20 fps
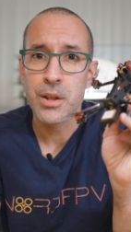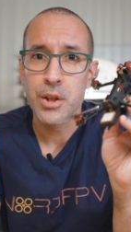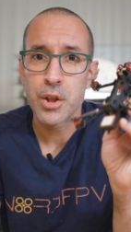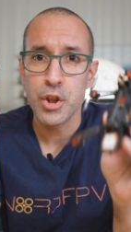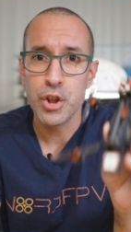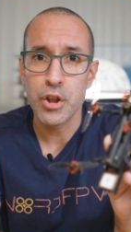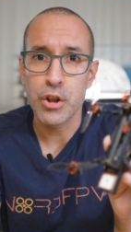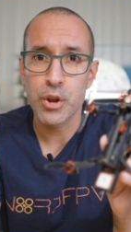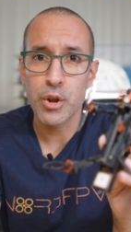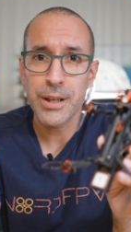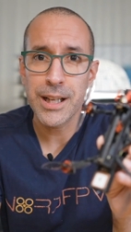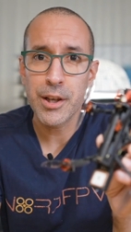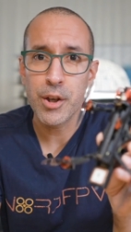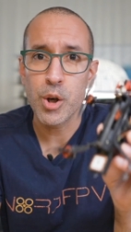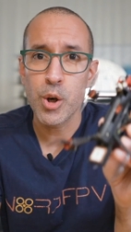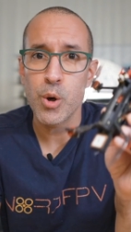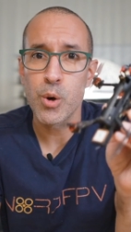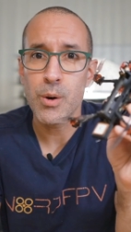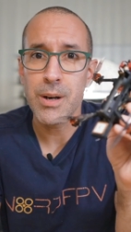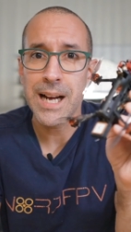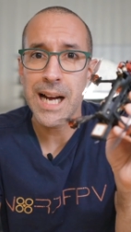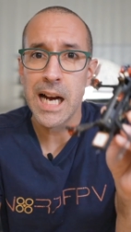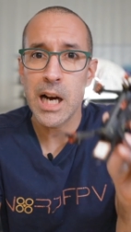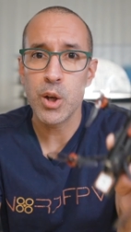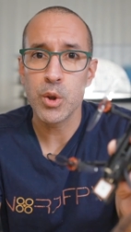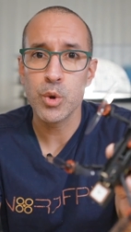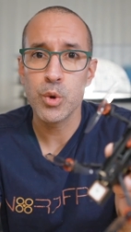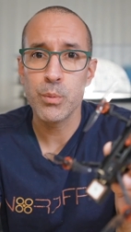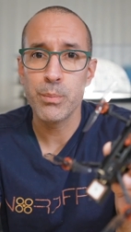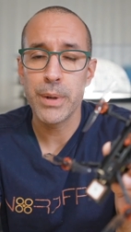you're gonna know
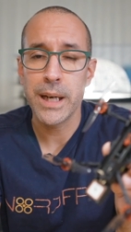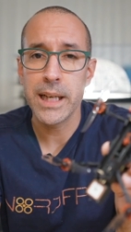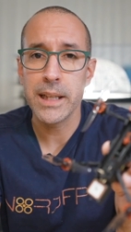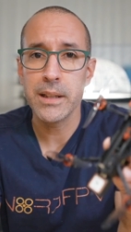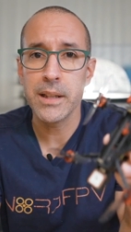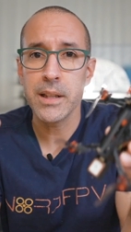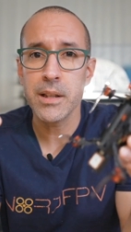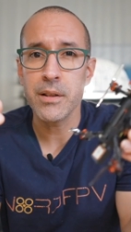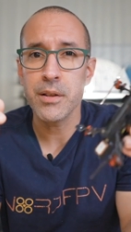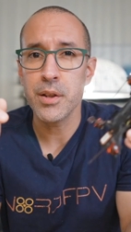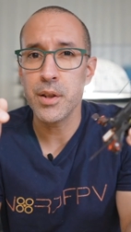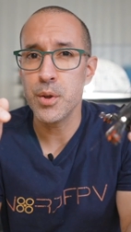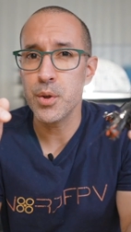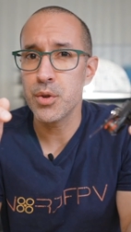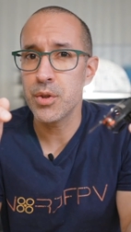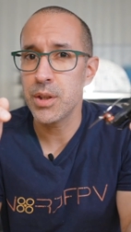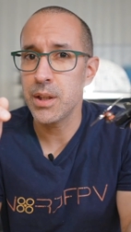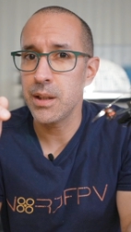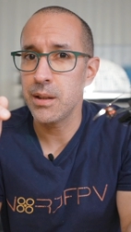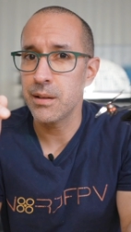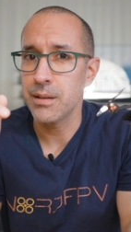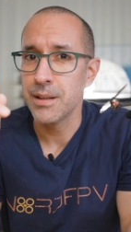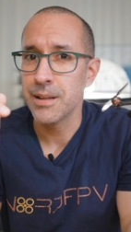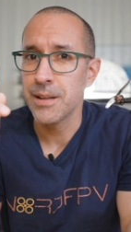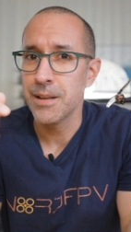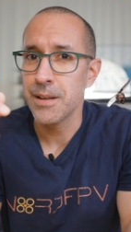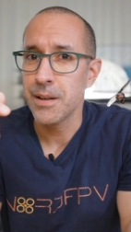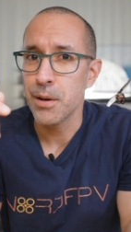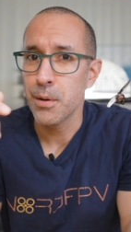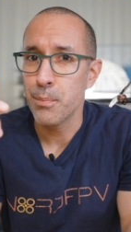how to bind it using
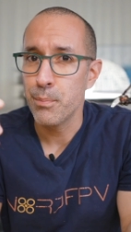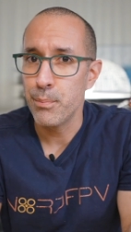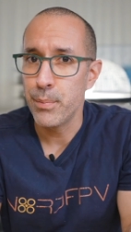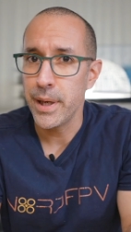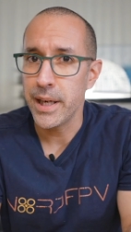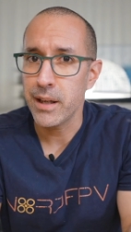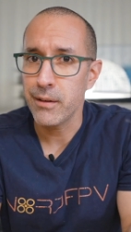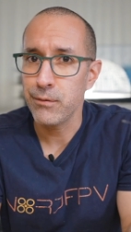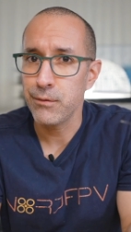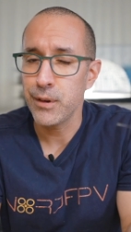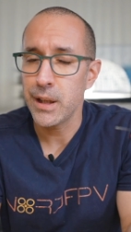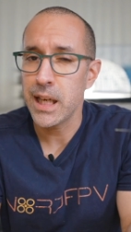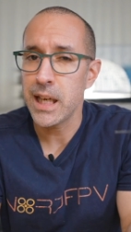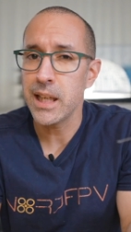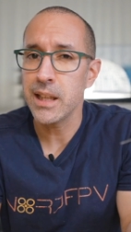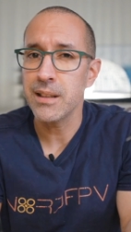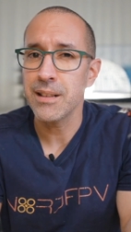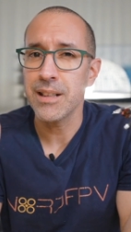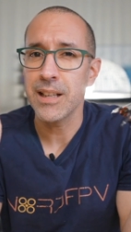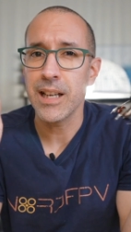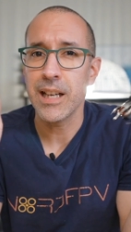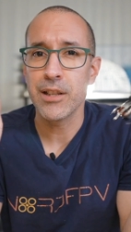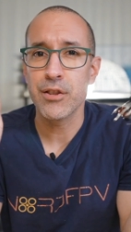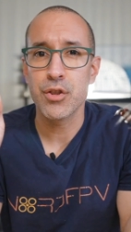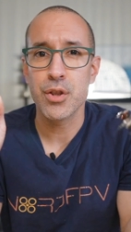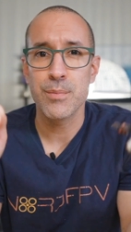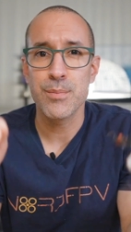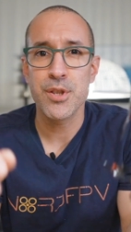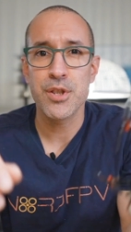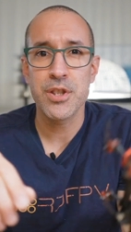Betaflight and
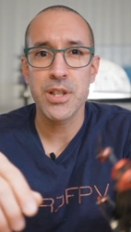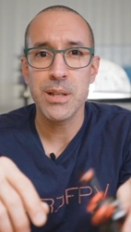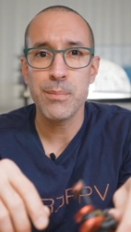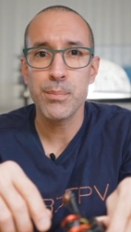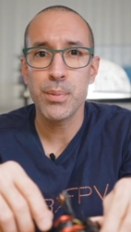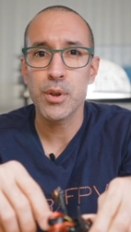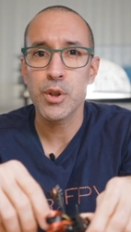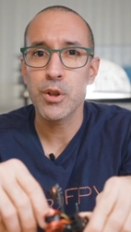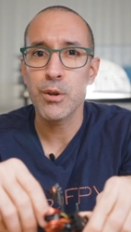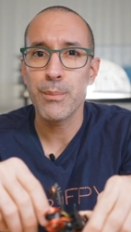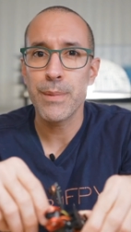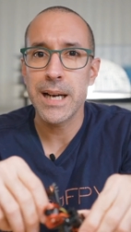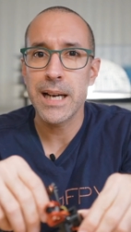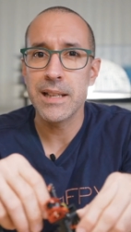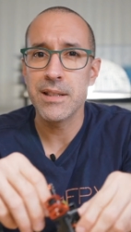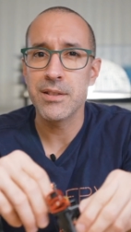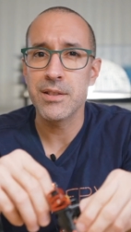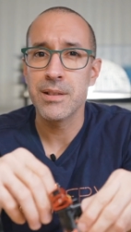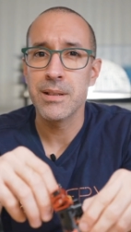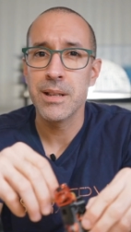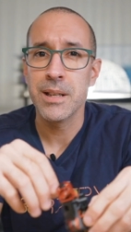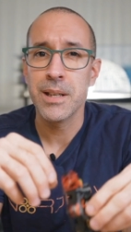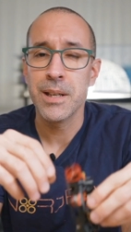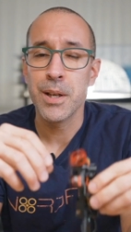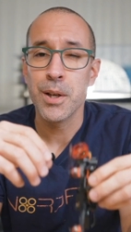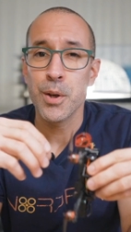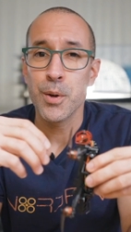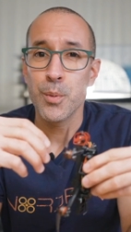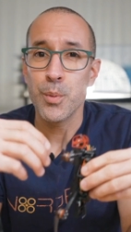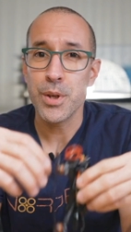some simple commands,
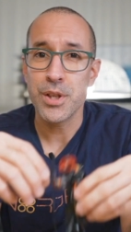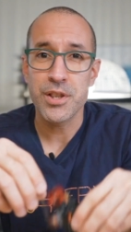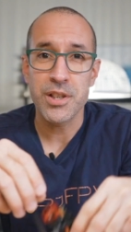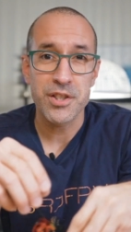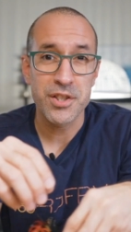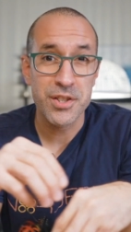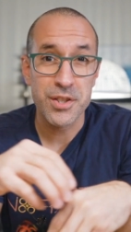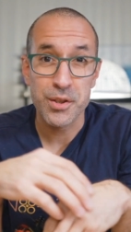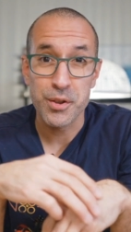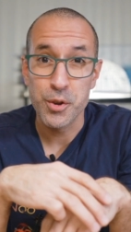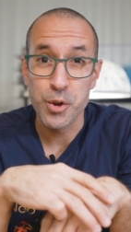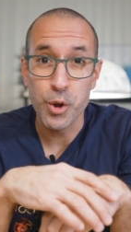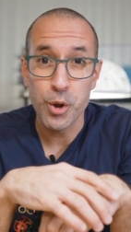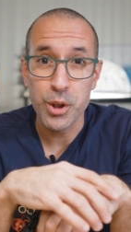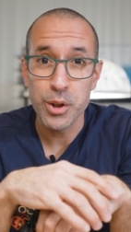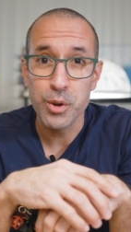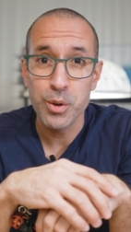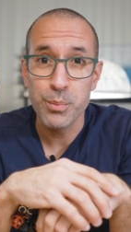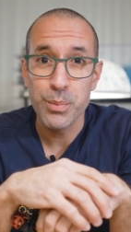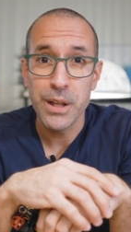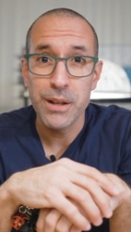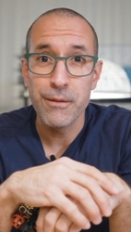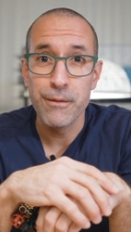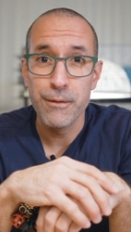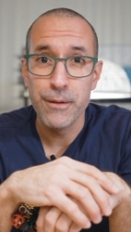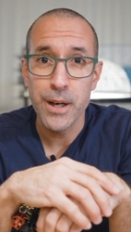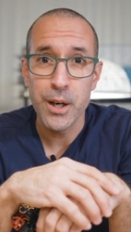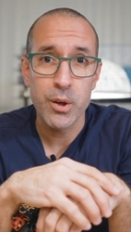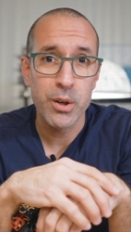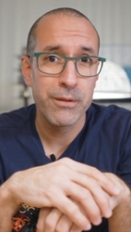which are going to be
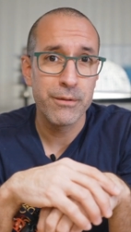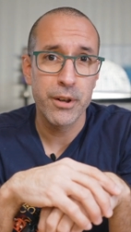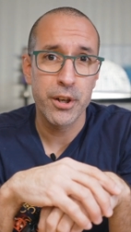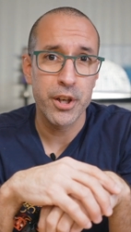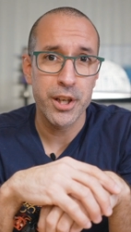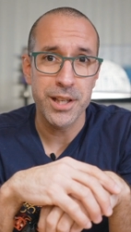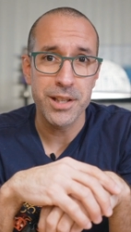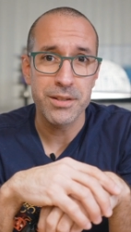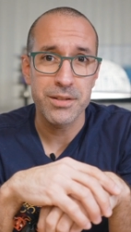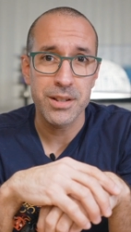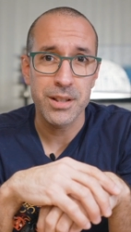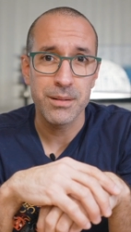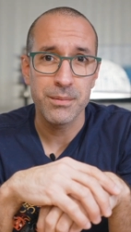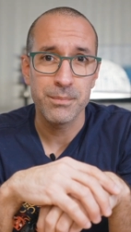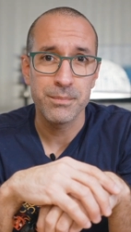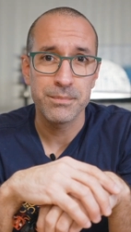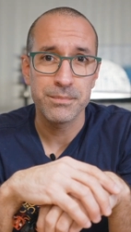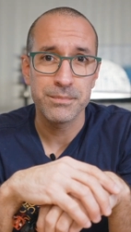very, very easy.